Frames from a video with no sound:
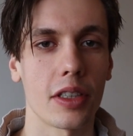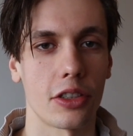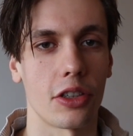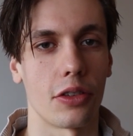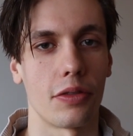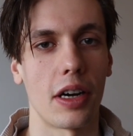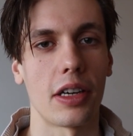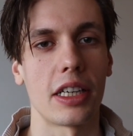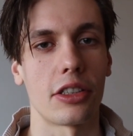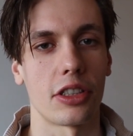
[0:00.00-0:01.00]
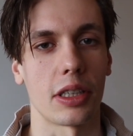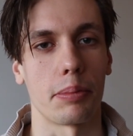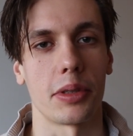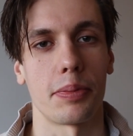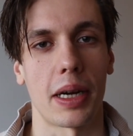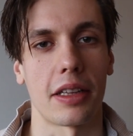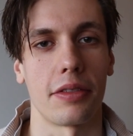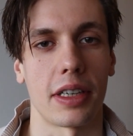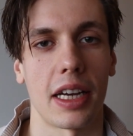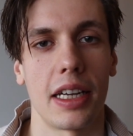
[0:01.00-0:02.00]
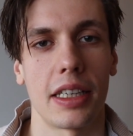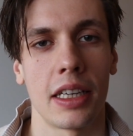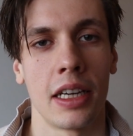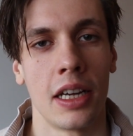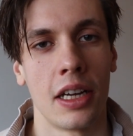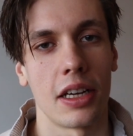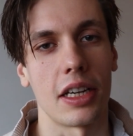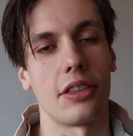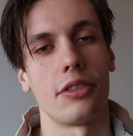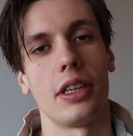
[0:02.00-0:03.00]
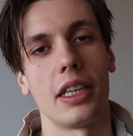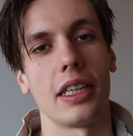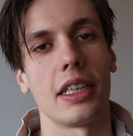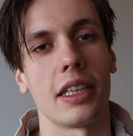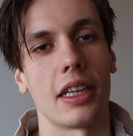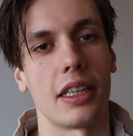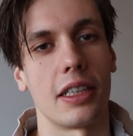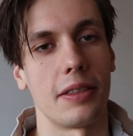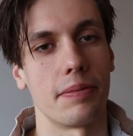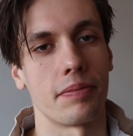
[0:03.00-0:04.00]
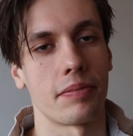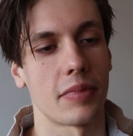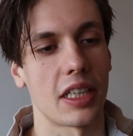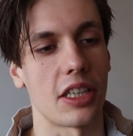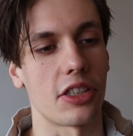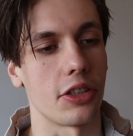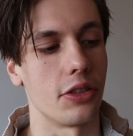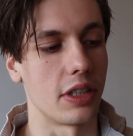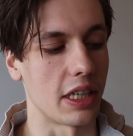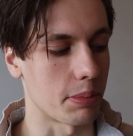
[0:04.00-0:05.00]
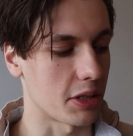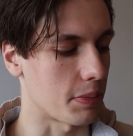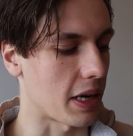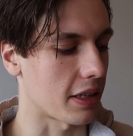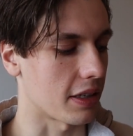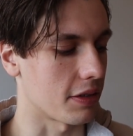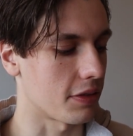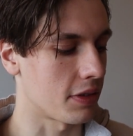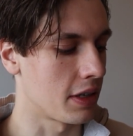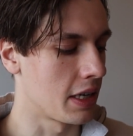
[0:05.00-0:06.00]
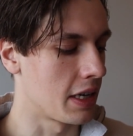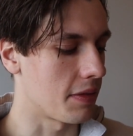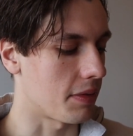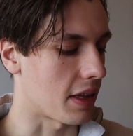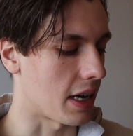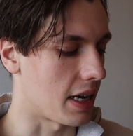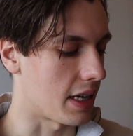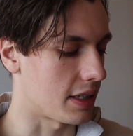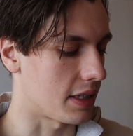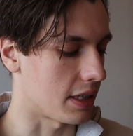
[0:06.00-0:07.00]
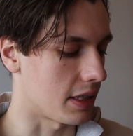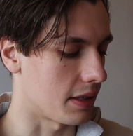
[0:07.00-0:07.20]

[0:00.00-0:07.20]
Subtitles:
So very interesting perspective again. It really is a unique perspective that